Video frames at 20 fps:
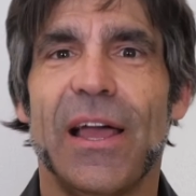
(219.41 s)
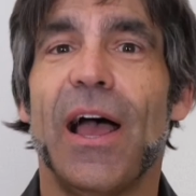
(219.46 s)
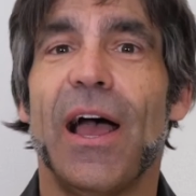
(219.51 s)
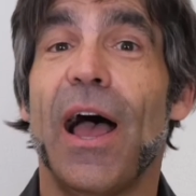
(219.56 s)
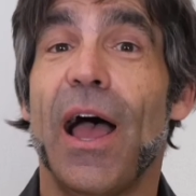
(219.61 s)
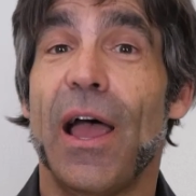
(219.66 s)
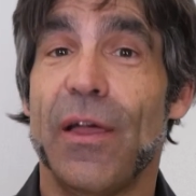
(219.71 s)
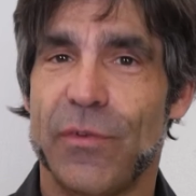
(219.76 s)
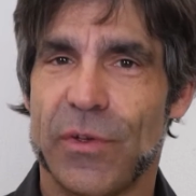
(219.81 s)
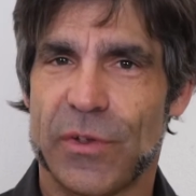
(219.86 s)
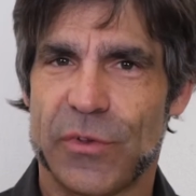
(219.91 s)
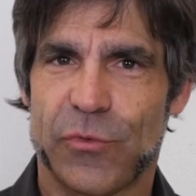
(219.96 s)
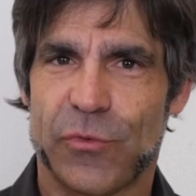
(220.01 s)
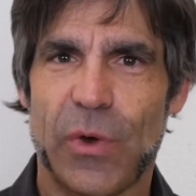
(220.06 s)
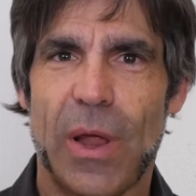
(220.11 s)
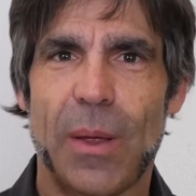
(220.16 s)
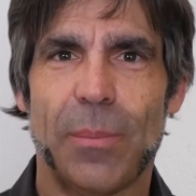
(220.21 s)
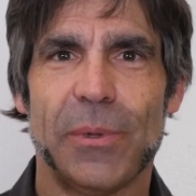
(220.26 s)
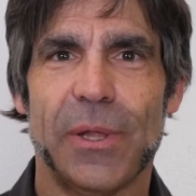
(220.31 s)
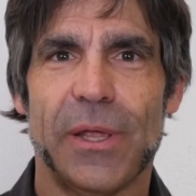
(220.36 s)
I've
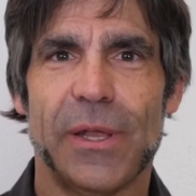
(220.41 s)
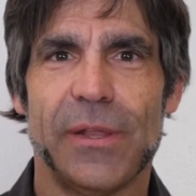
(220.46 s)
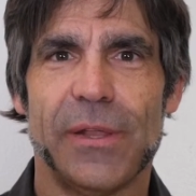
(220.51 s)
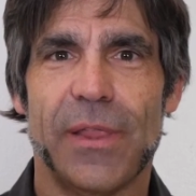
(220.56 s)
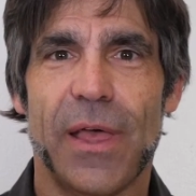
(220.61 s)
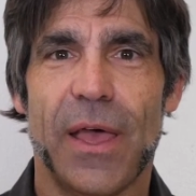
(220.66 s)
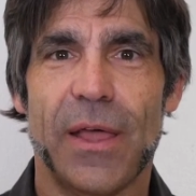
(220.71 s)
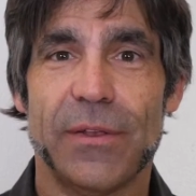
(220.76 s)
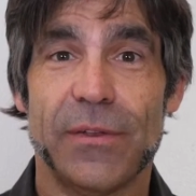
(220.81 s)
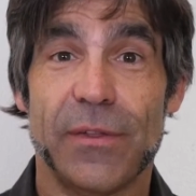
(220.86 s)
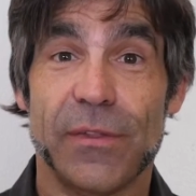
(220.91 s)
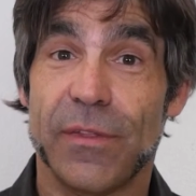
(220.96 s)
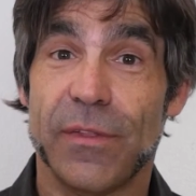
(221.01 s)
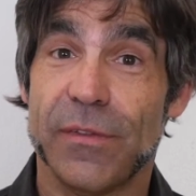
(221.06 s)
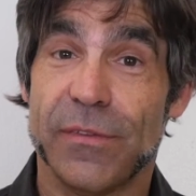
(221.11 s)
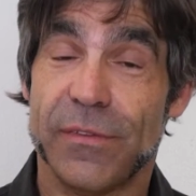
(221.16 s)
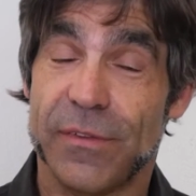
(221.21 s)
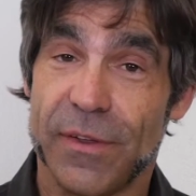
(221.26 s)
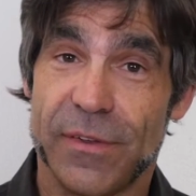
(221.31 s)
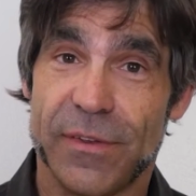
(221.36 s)
extrapolated that to the
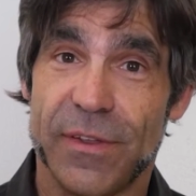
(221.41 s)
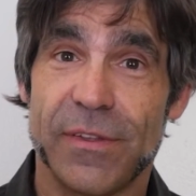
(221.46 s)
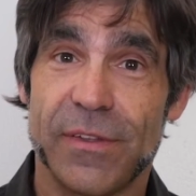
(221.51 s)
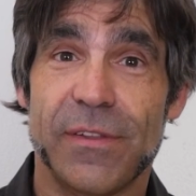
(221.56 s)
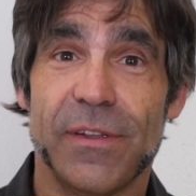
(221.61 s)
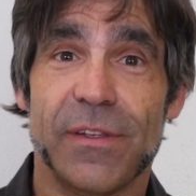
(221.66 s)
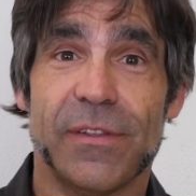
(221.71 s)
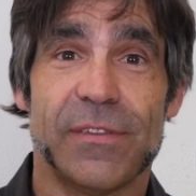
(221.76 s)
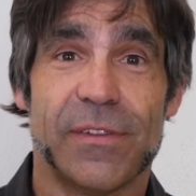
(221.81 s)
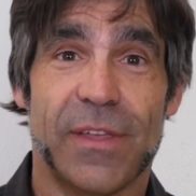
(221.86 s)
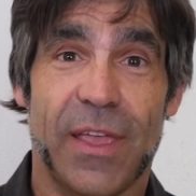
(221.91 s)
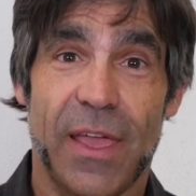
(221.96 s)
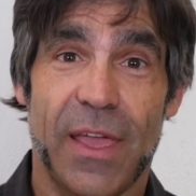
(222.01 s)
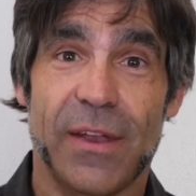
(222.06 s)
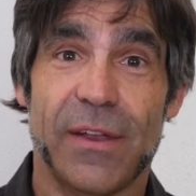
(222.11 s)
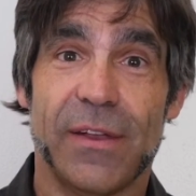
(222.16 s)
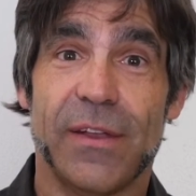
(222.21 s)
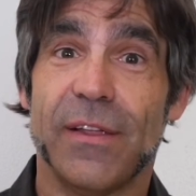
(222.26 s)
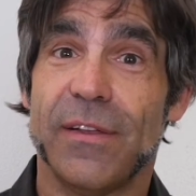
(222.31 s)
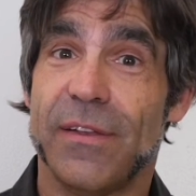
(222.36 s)
Statistics
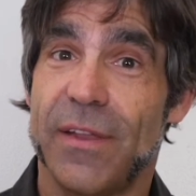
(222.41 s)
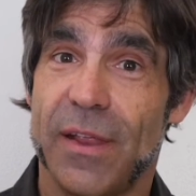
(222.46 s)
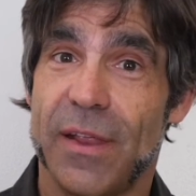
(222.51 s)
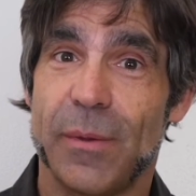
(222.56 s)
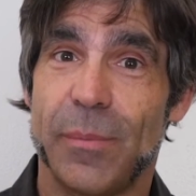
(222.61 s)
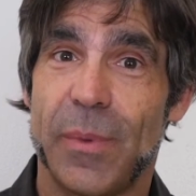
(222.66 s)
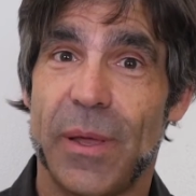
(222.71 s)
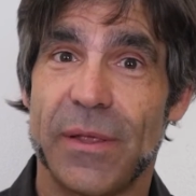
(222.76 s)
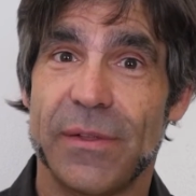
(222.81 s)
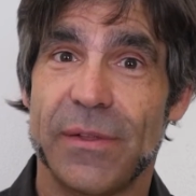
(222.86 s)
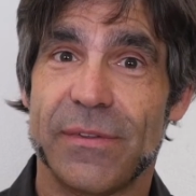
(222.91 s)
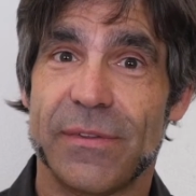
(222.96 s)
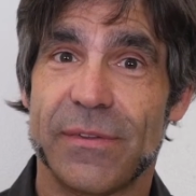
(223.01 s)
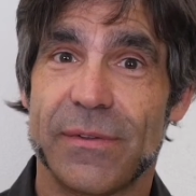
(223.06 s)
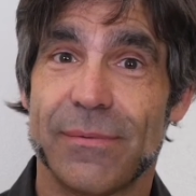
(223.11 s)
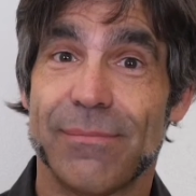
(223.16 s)
Canada database.